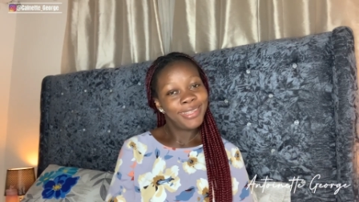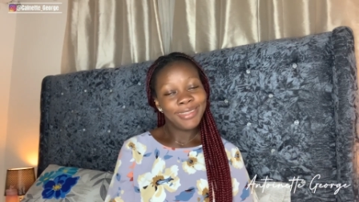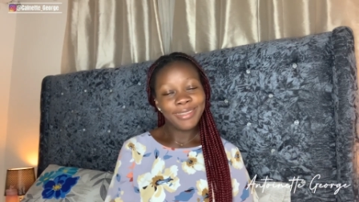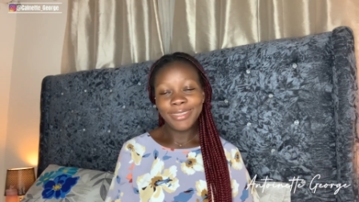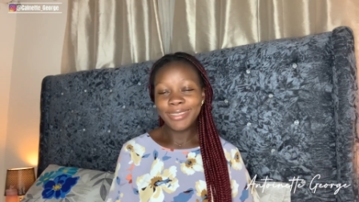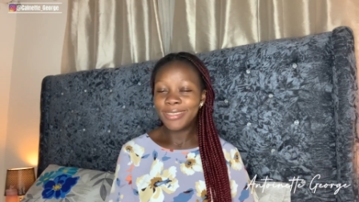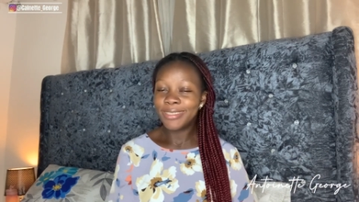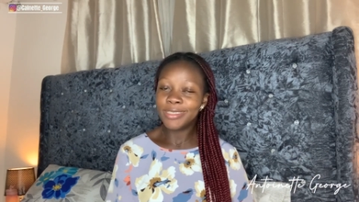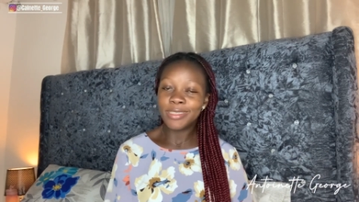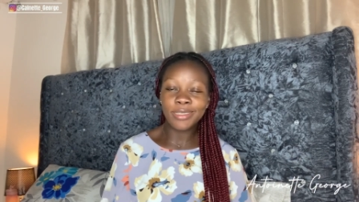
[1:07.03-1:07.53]

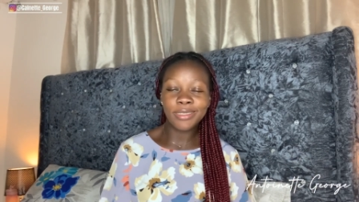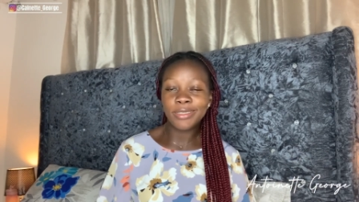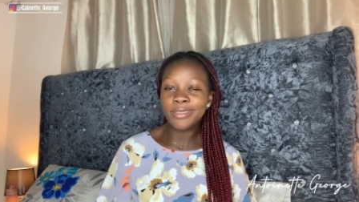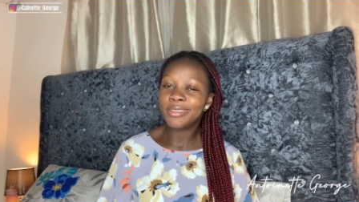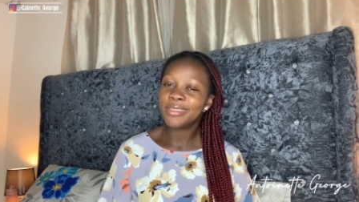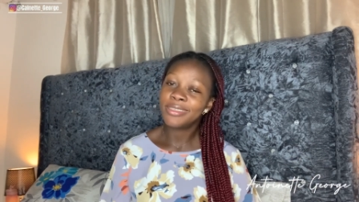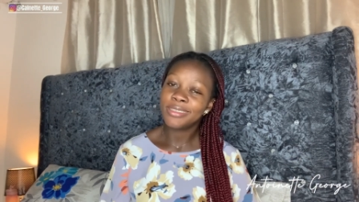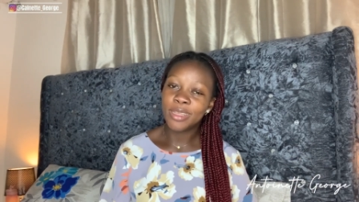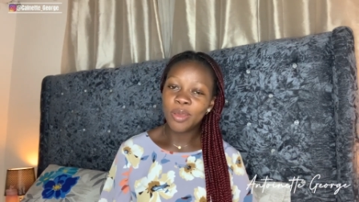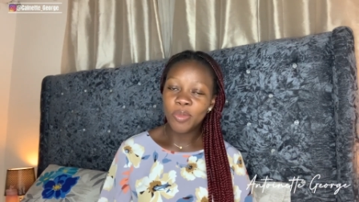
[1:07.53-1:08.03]
this is
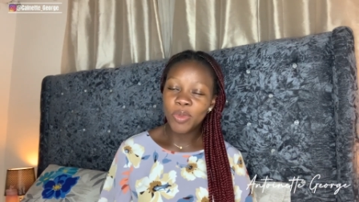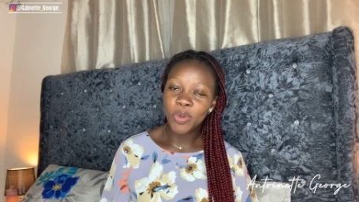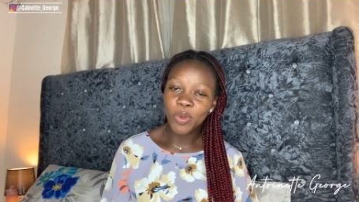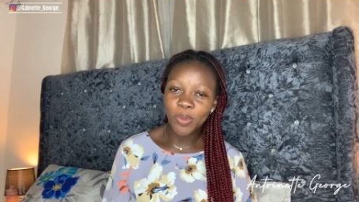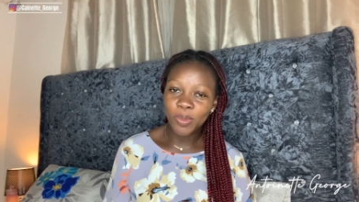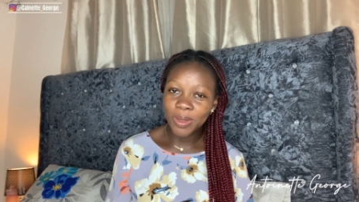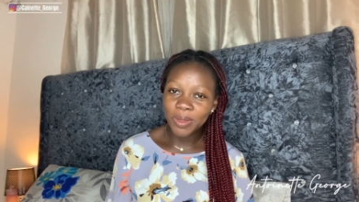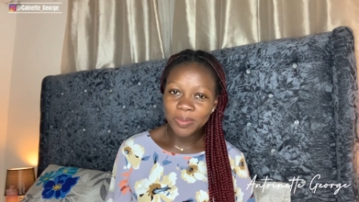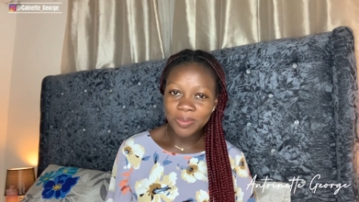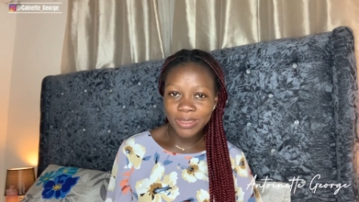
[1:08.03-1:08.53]
this is not big
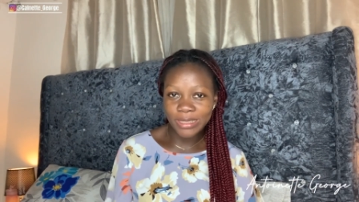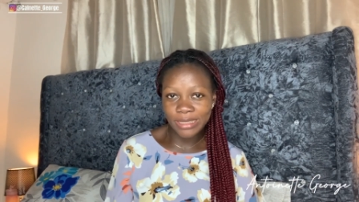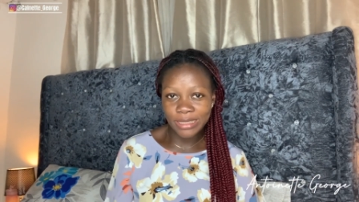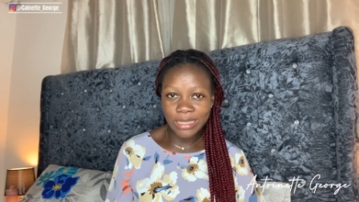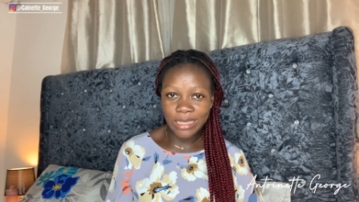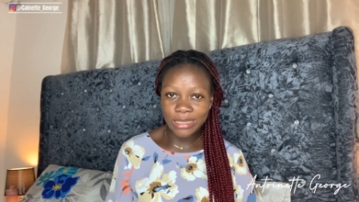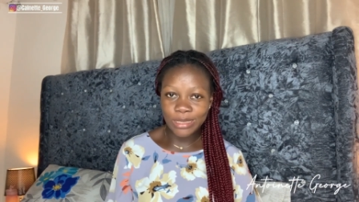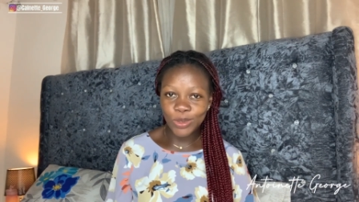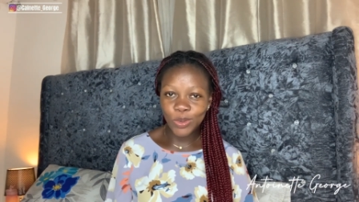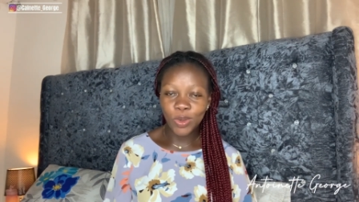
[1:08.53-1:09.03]
woman
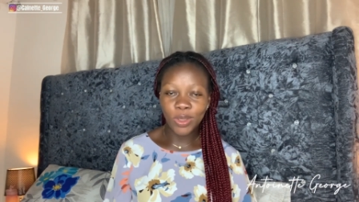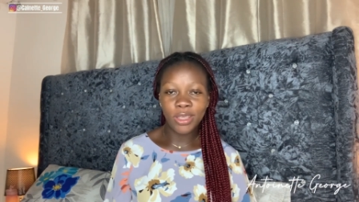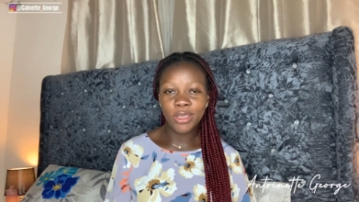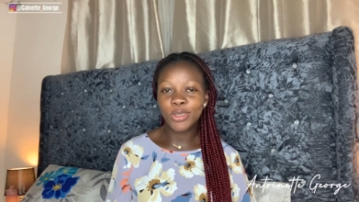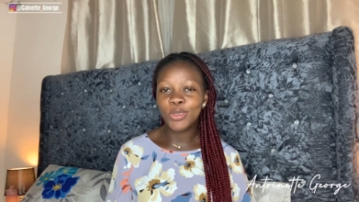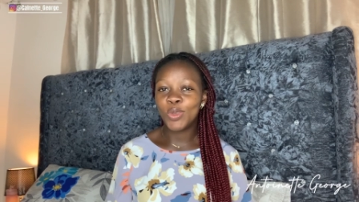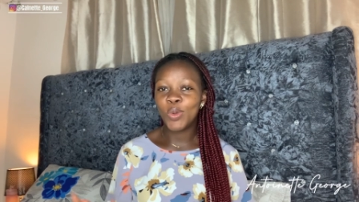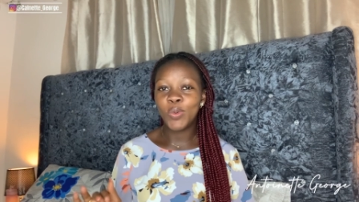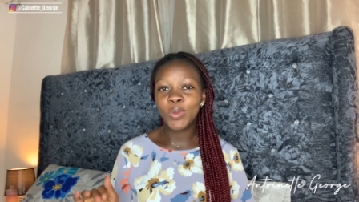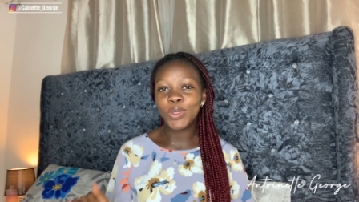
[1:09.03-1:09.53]
business okay
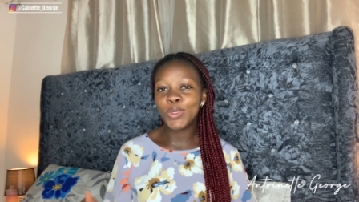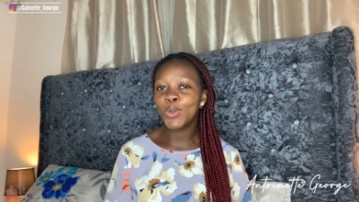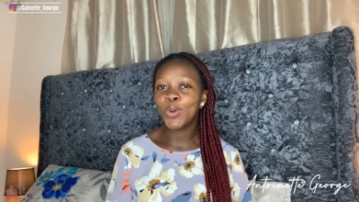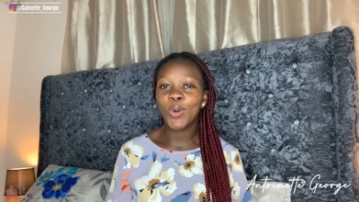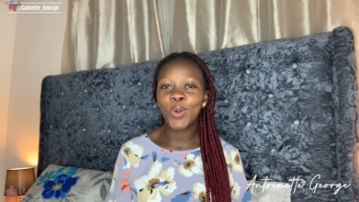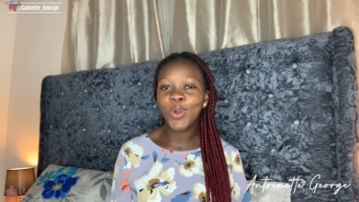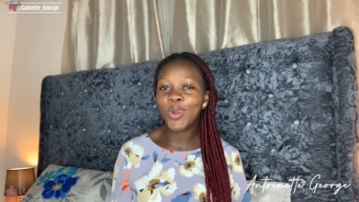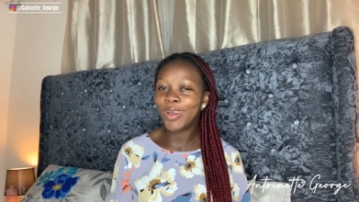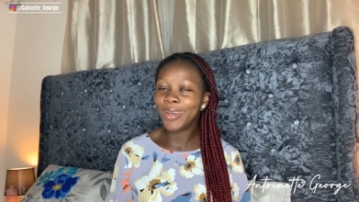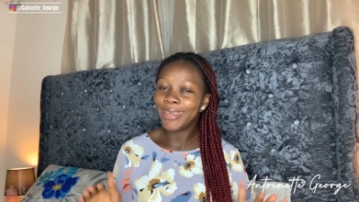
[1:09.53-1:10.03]
so we
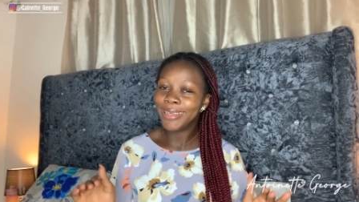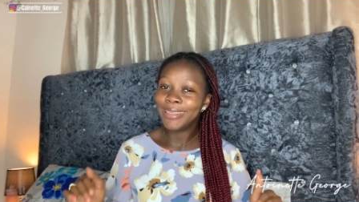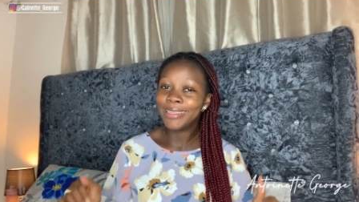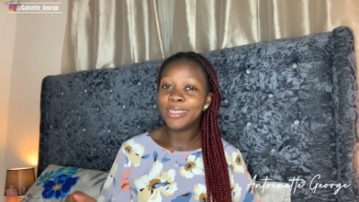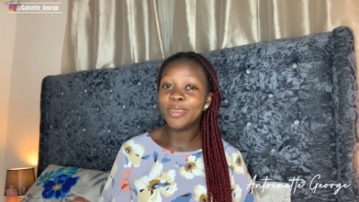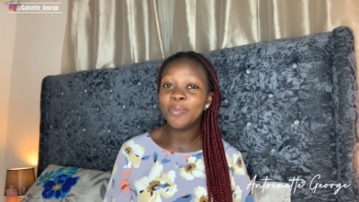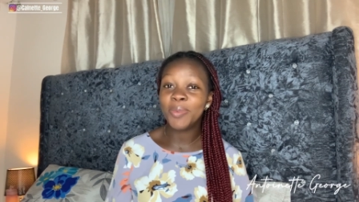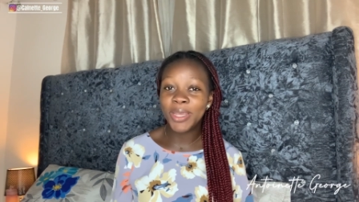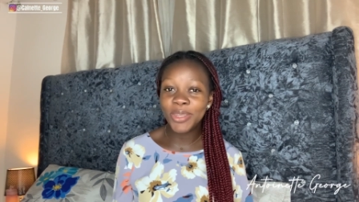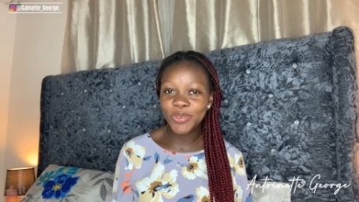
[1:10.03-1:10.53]
talk in
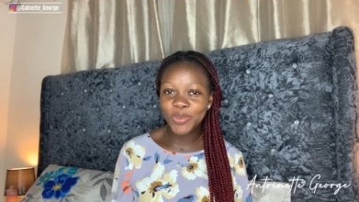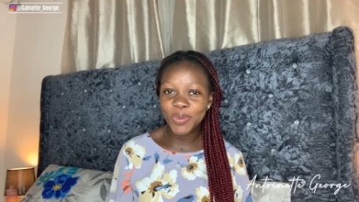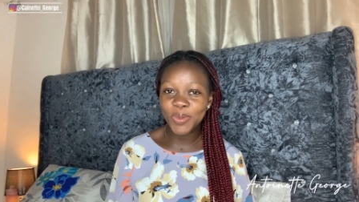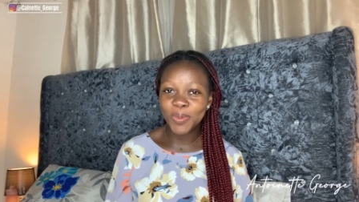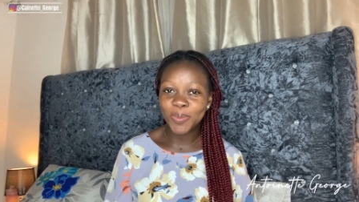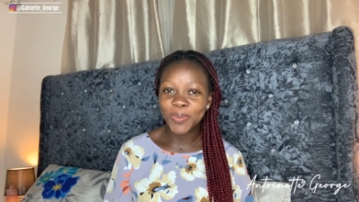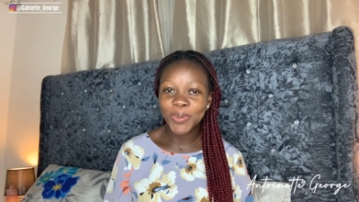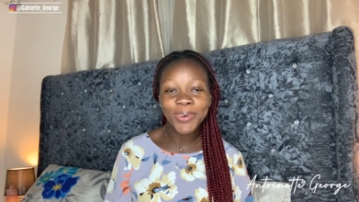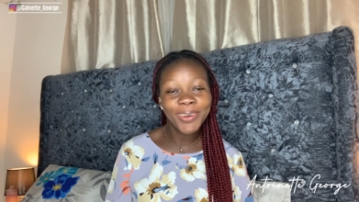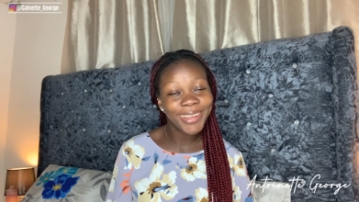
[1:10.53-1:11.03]
the
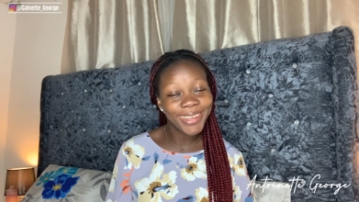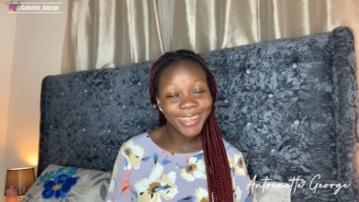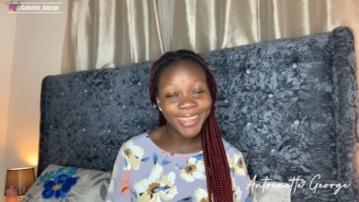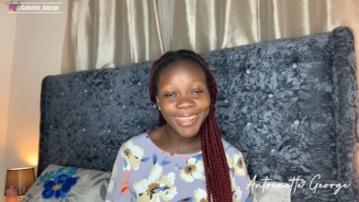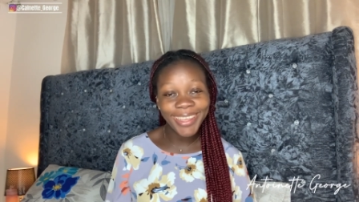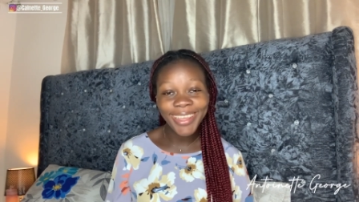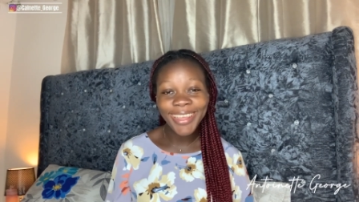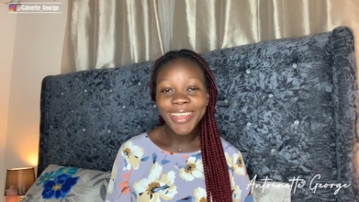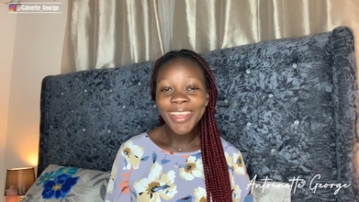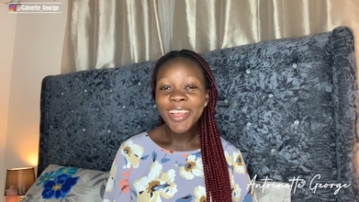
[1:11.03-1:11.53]
bedroom okay